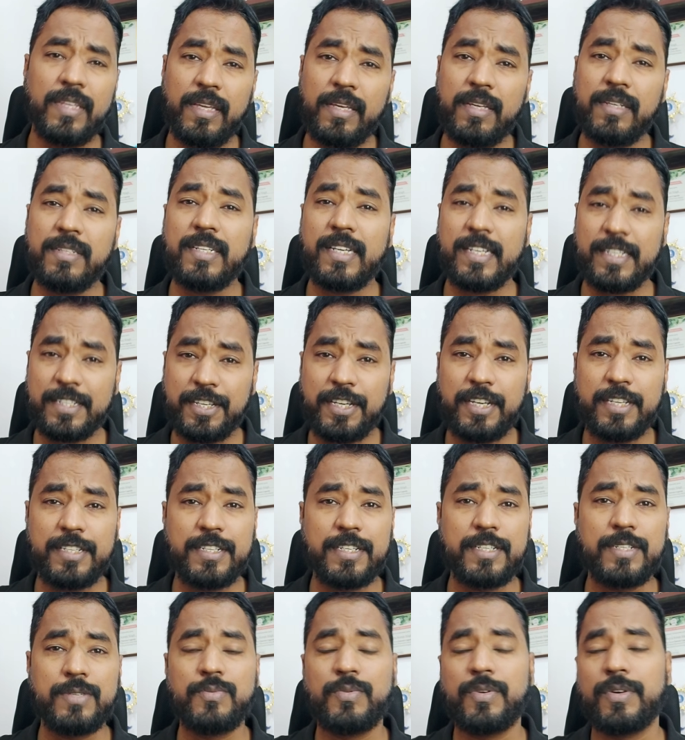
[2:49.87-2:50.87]
the test
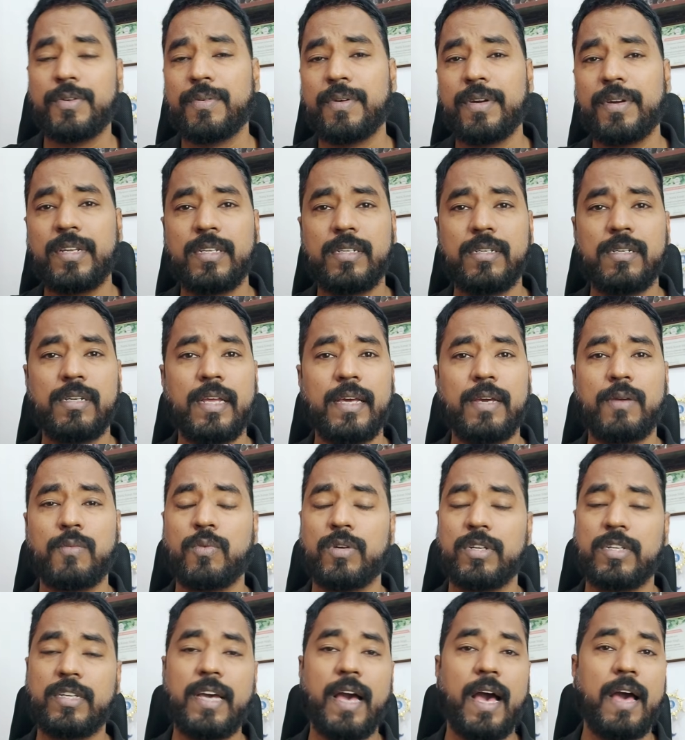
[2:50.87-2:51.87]
cases were written, like
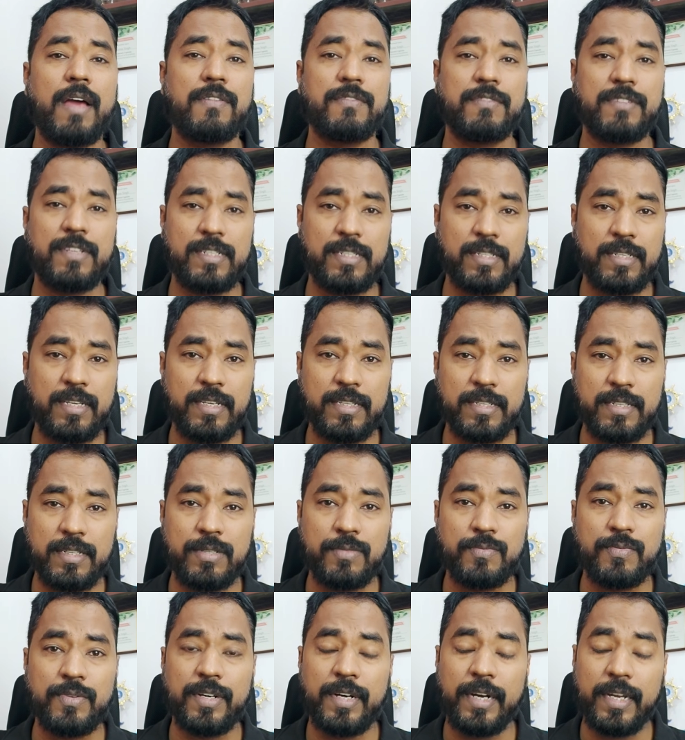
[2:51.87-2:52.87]
what kind of test
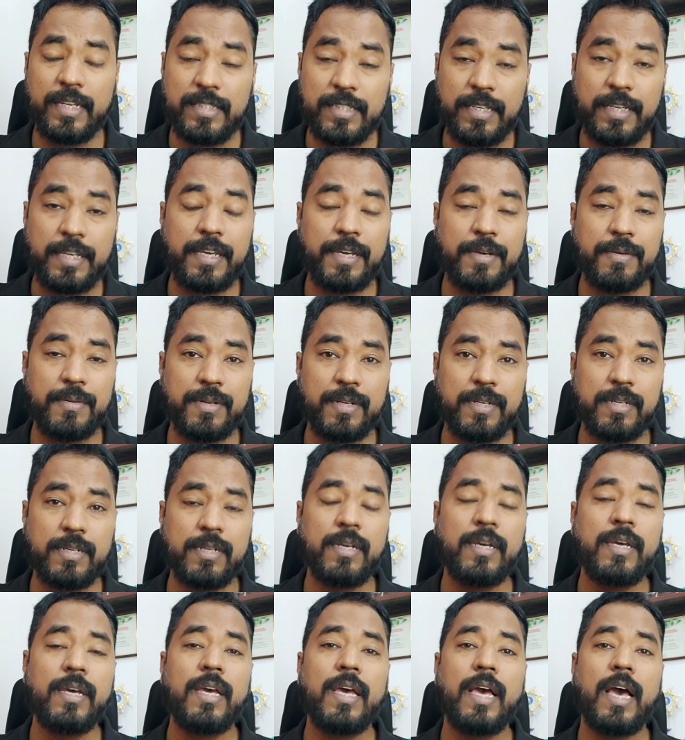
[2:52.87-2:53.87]
cases were executed,
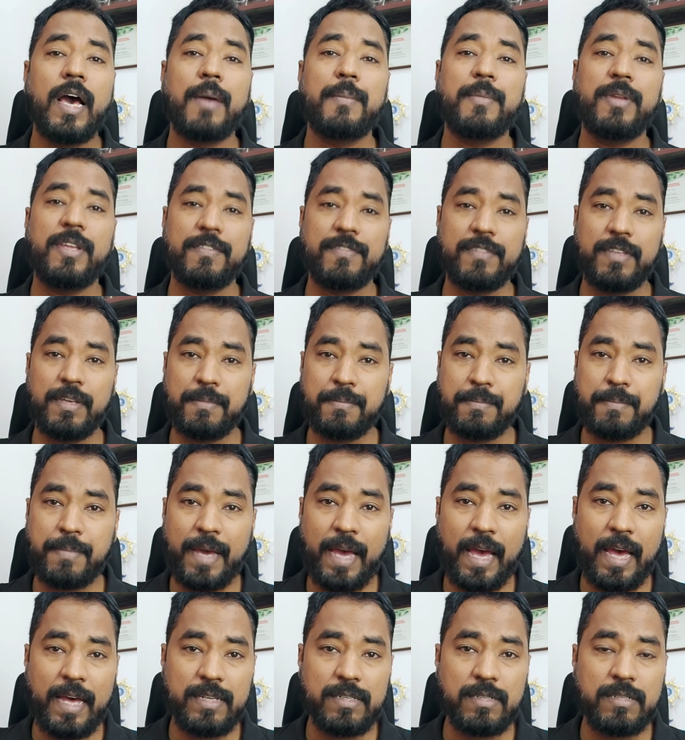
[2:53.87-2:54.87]
how many of them
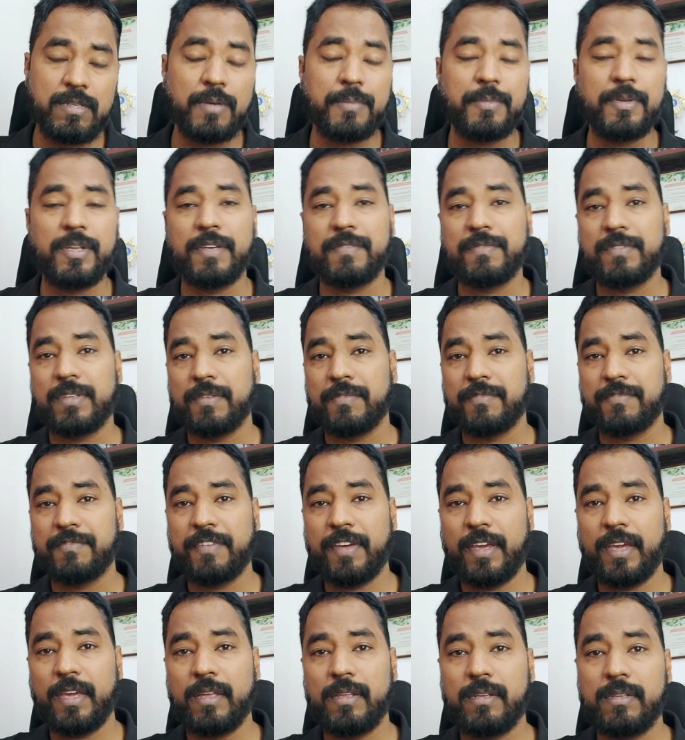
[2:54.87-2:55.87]
passed, how many of them
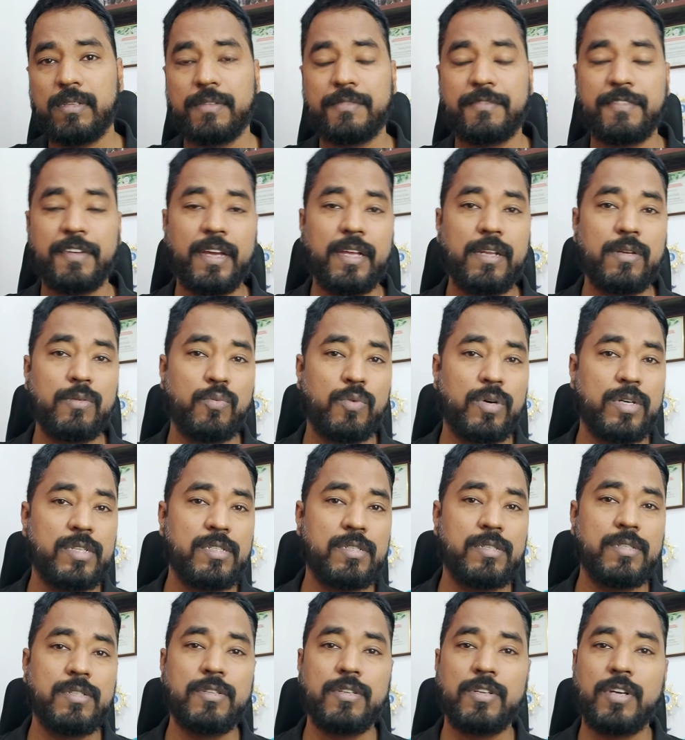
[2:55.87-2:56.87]
failed, the failed
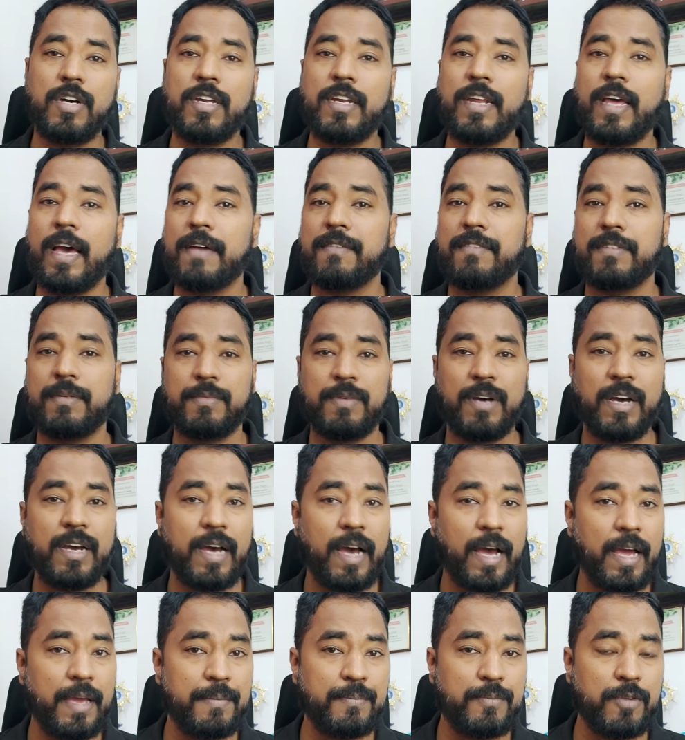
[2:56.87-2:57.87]
ones do not have a
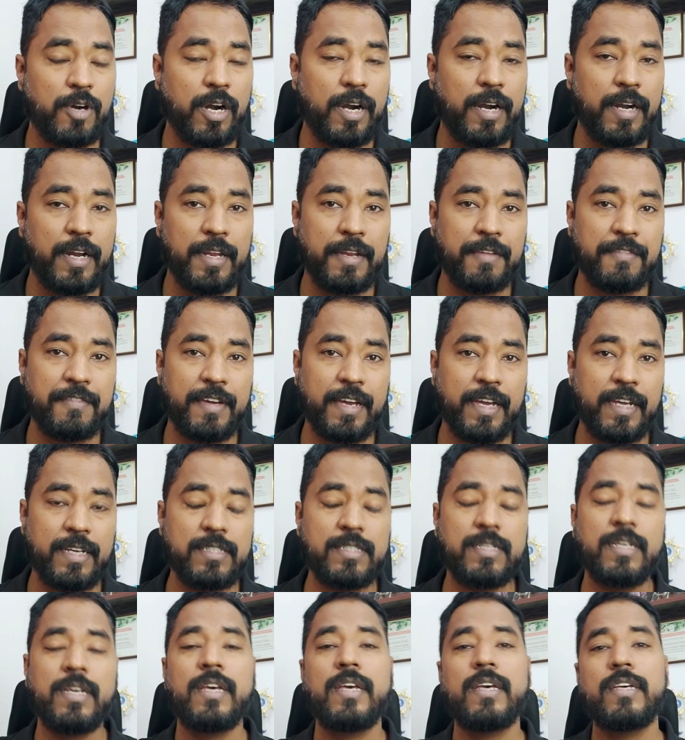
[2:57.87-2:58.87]
high priority
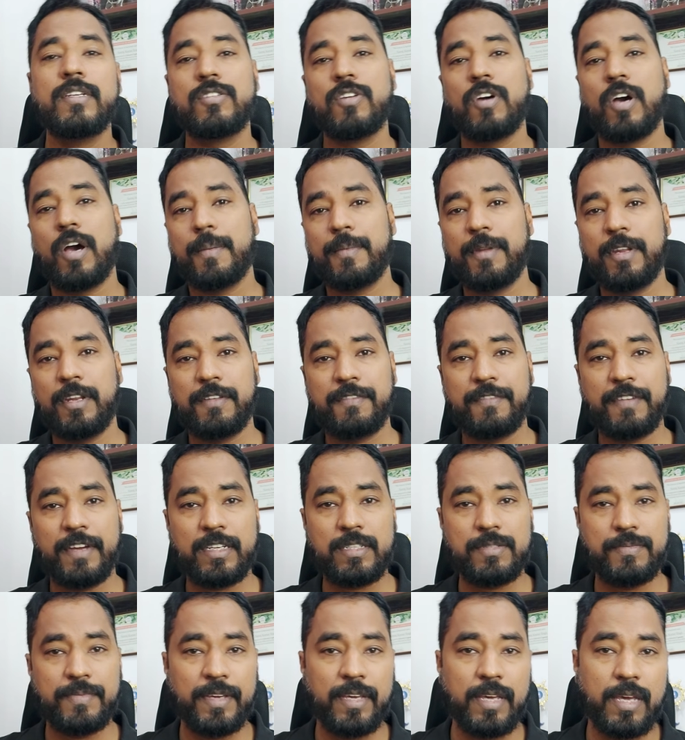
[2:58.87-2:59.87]
defects, so how many
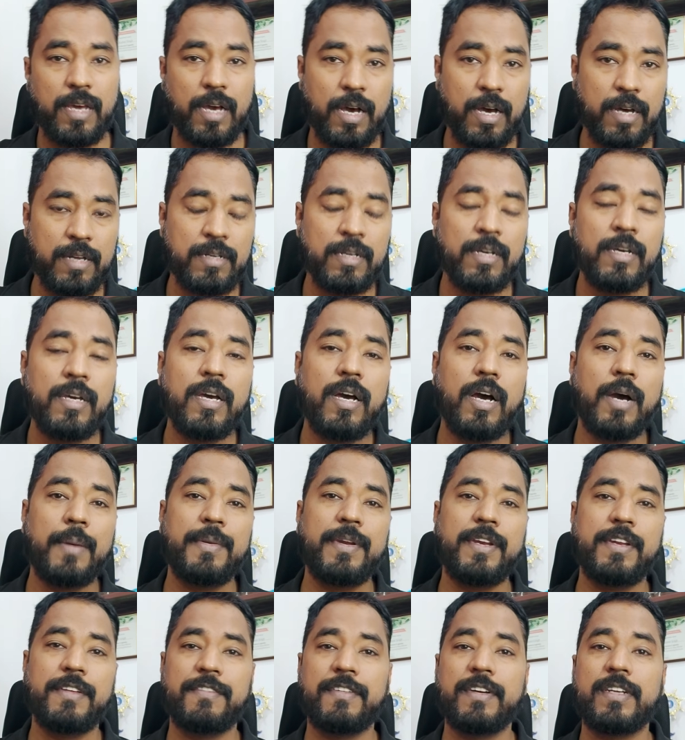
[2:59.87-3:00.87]
defects we got, how
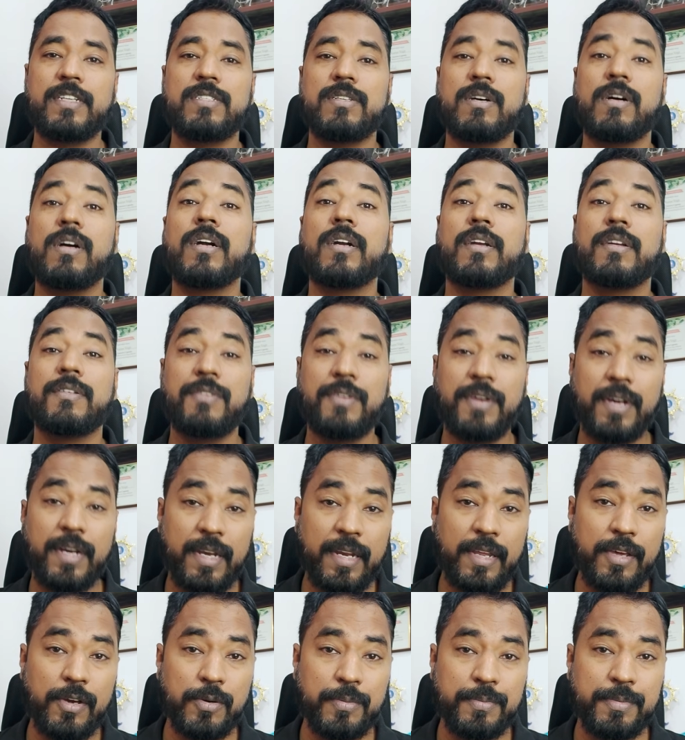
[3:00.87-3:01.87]
many defects are currently